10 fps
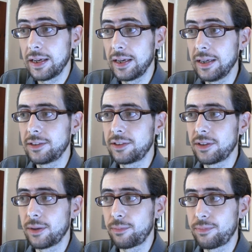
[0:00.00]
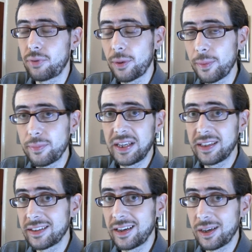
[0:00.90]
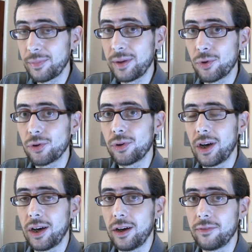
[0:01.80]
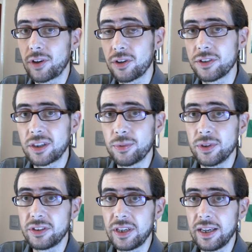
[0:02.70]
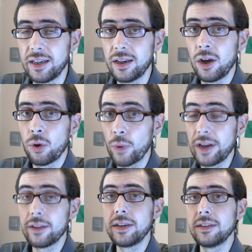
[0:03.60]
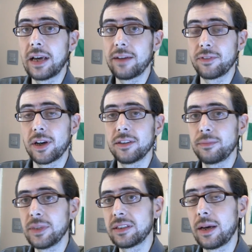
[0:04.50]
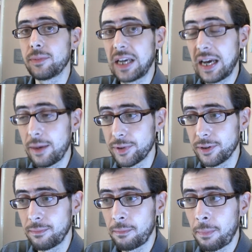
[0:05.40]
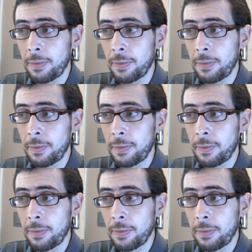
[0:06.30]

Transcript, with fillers: it's probably there's a little bit more uh, of a consequence in when these advertising mishaps happen